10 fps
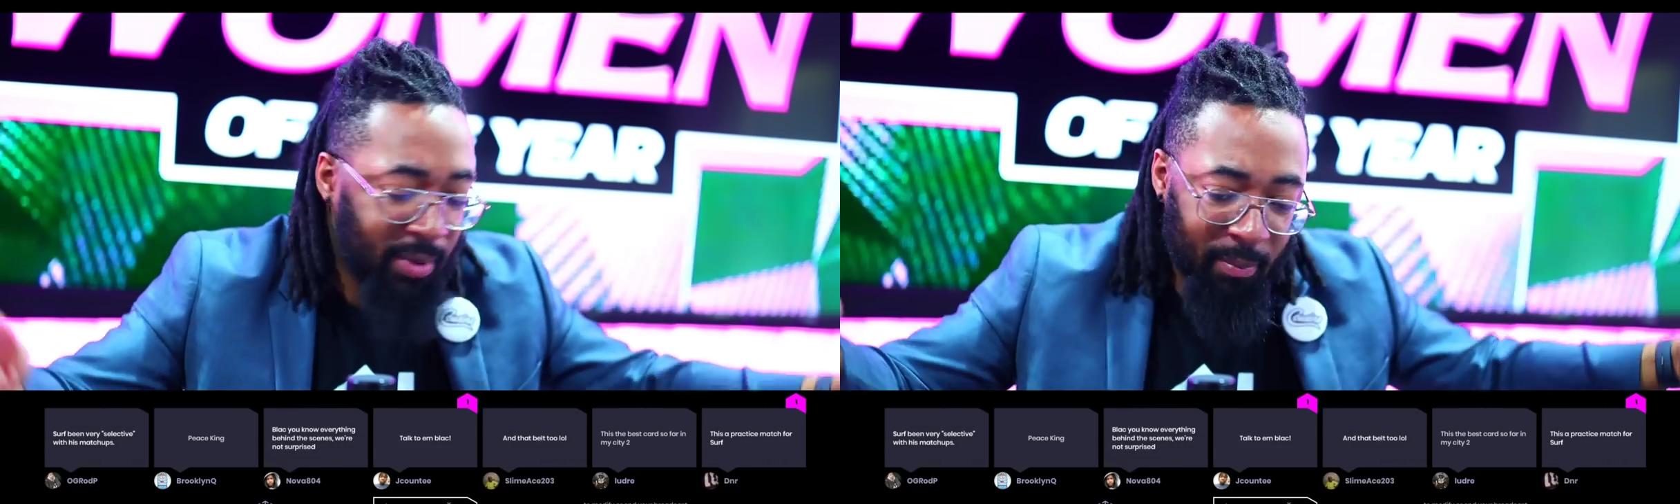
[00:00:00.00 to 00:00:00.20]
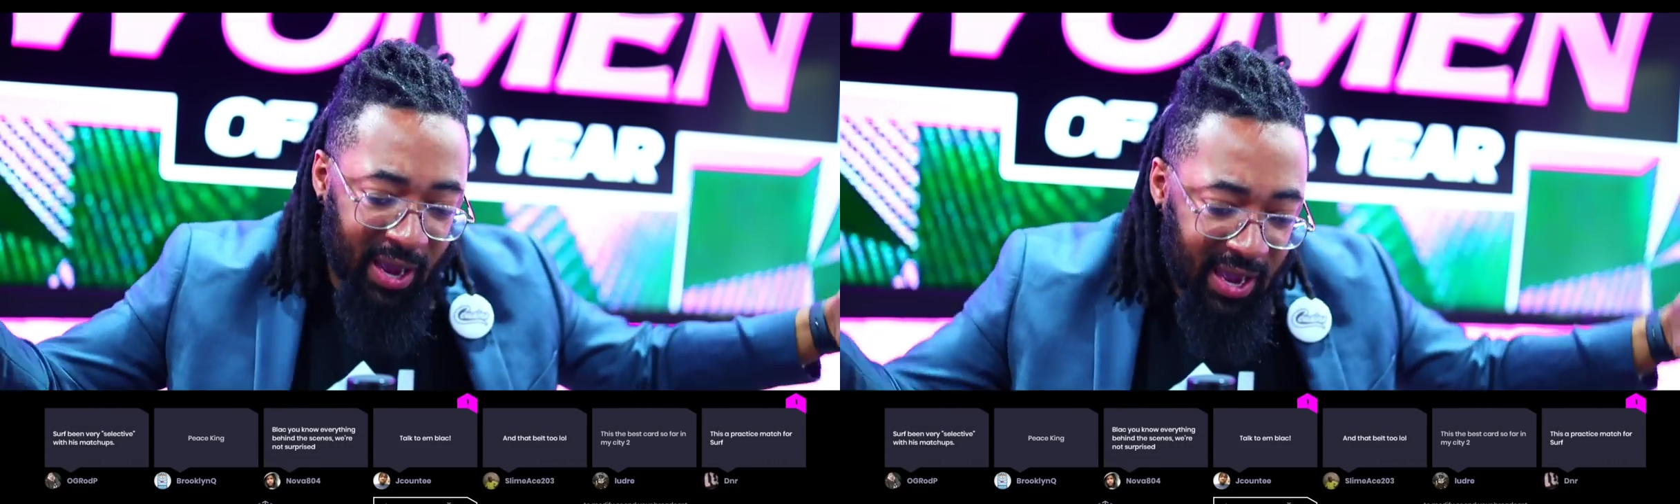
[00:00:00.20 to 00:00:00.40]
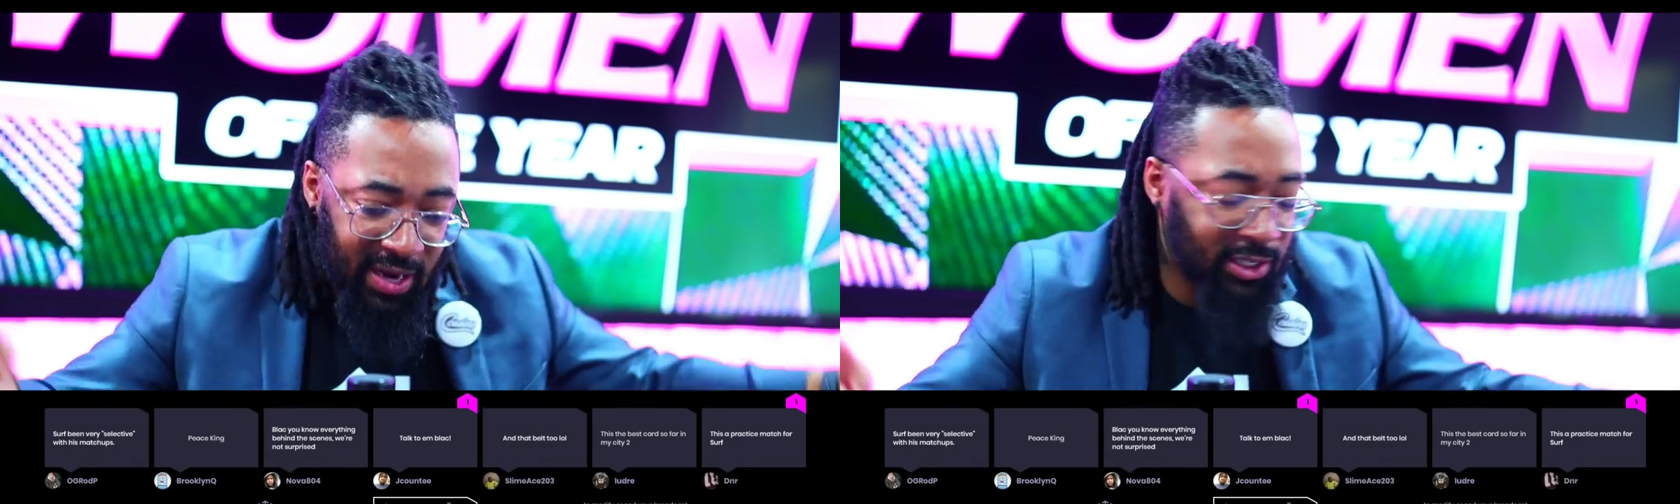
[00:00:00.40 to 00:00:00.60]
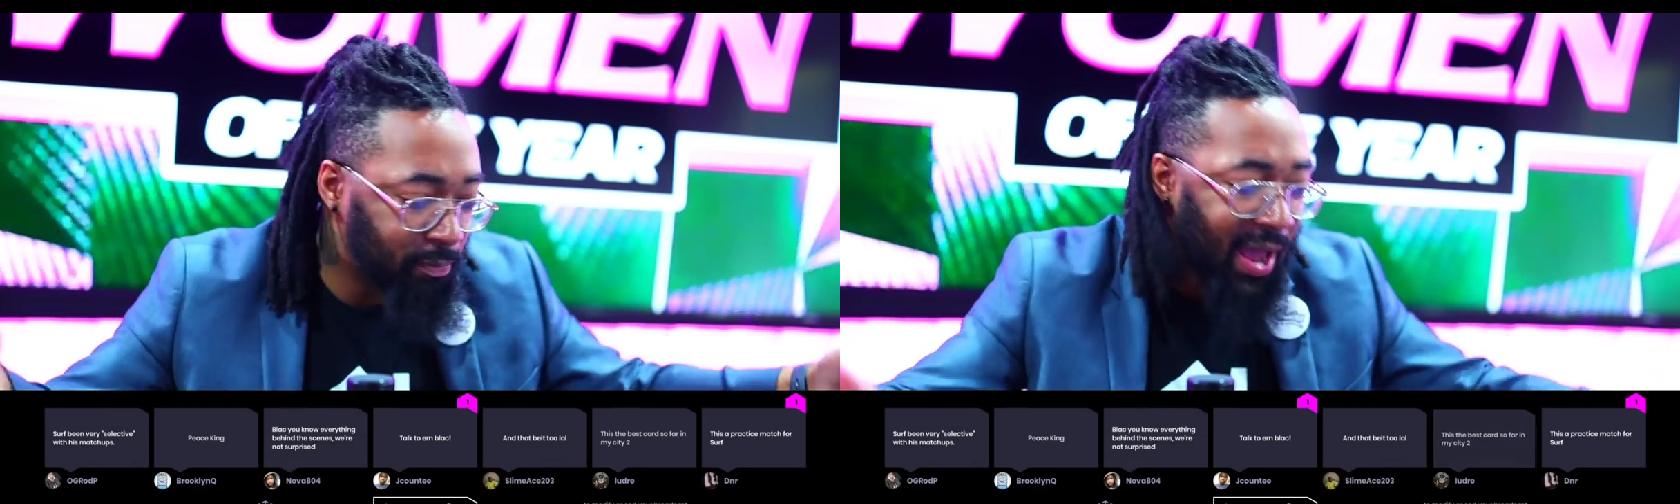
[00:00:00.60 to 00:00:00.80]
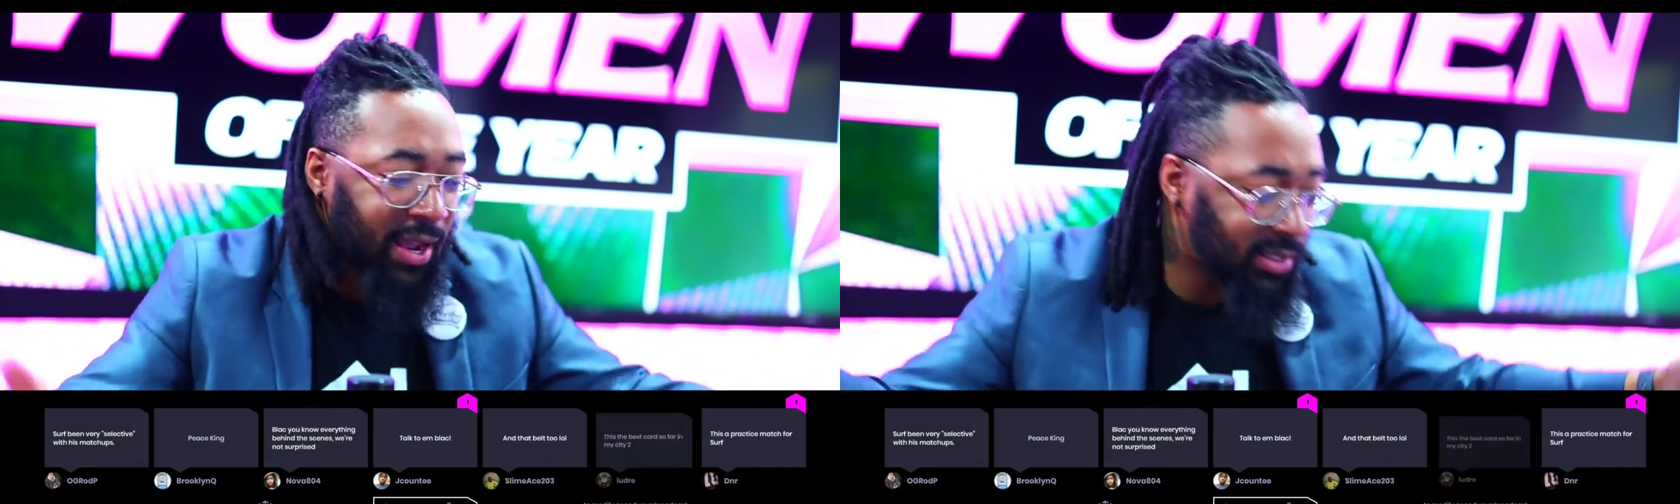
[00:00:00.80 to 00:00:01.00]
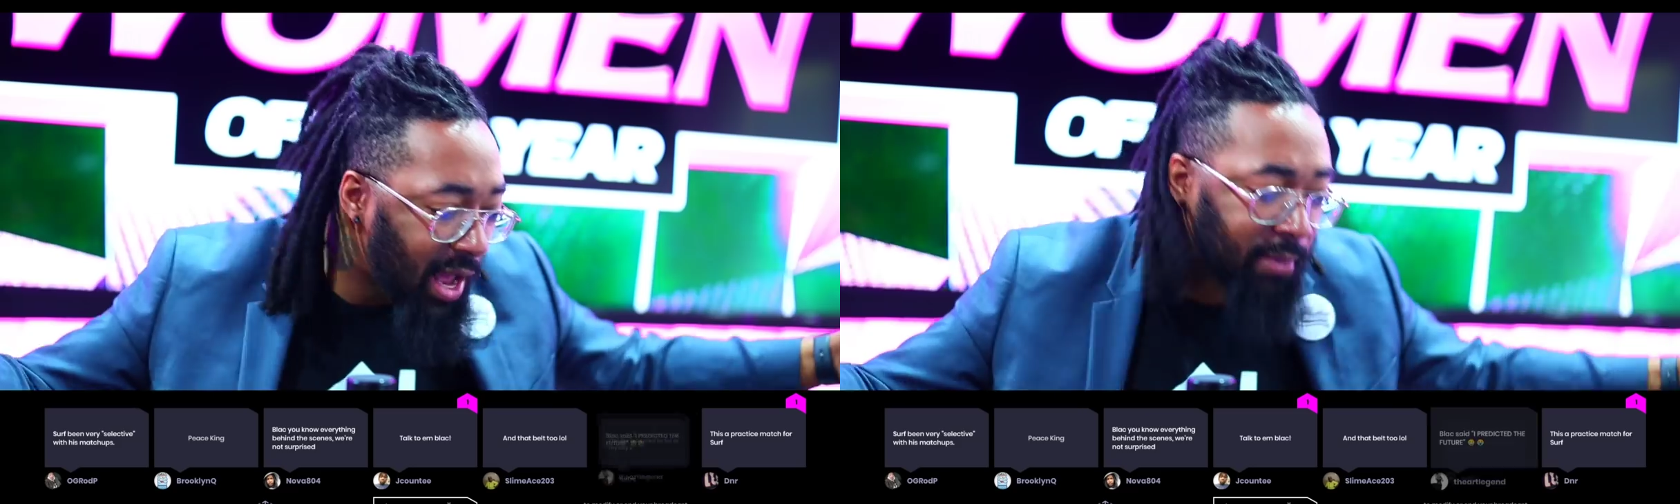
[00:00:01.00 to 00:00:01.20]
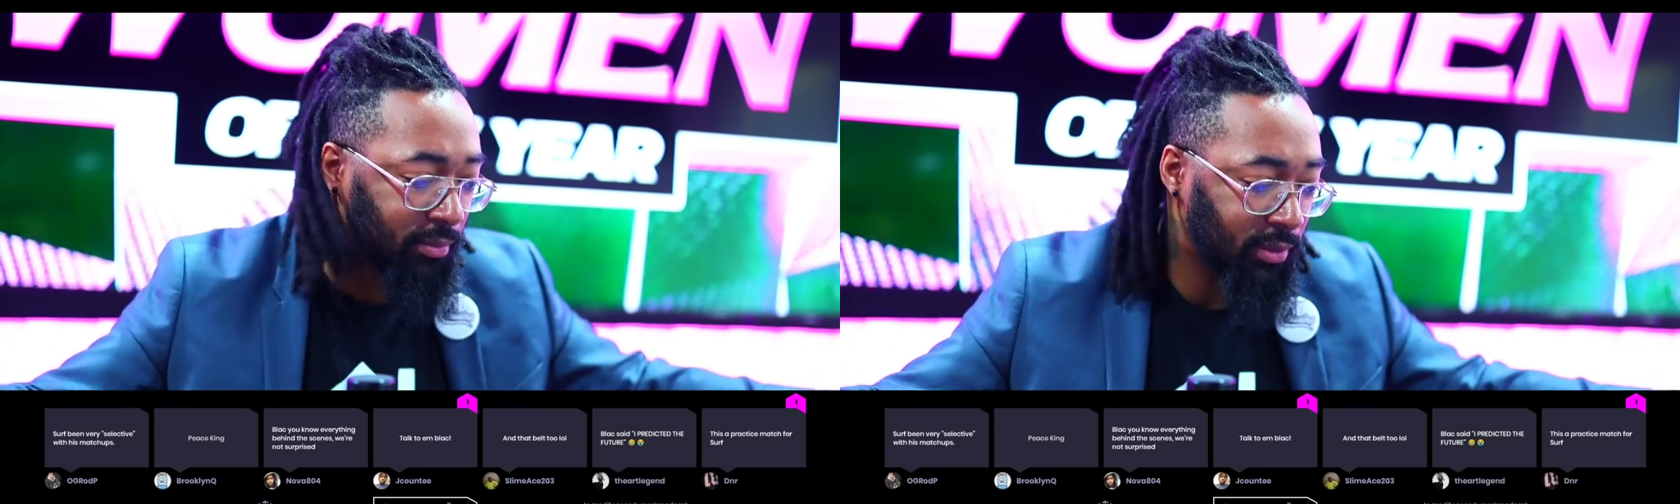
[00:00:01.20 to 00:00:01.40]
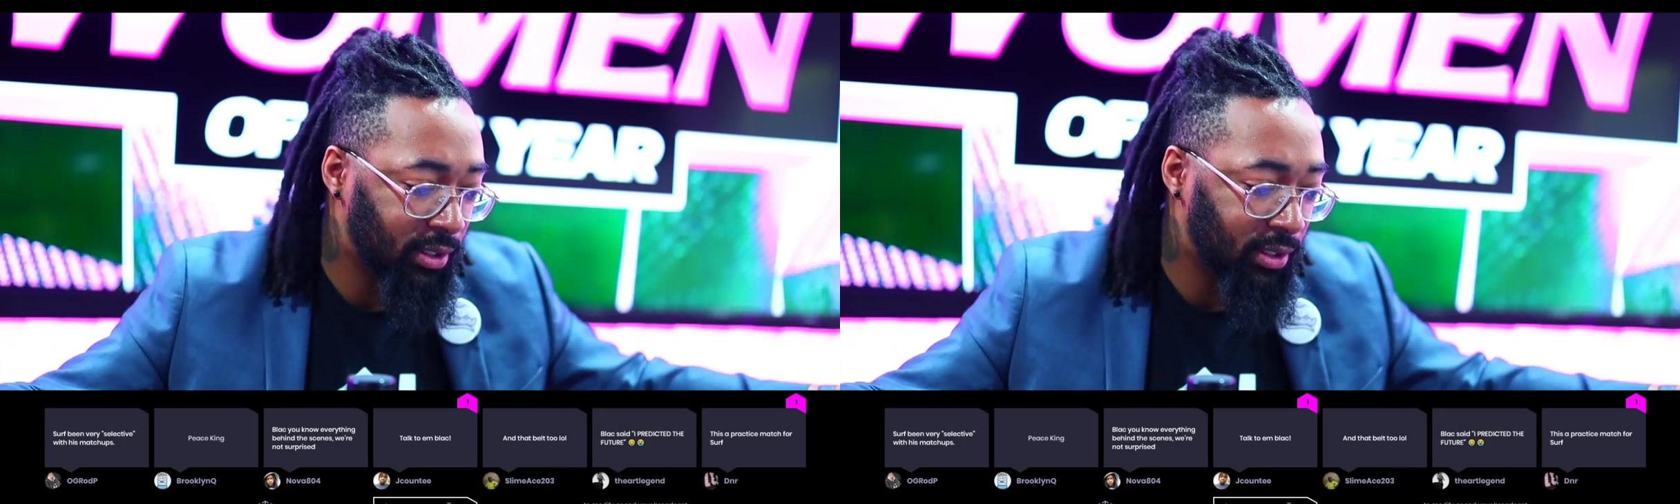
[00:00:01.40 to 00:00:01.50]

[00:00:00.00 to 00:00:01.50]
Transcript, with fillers: my analyst bag is up.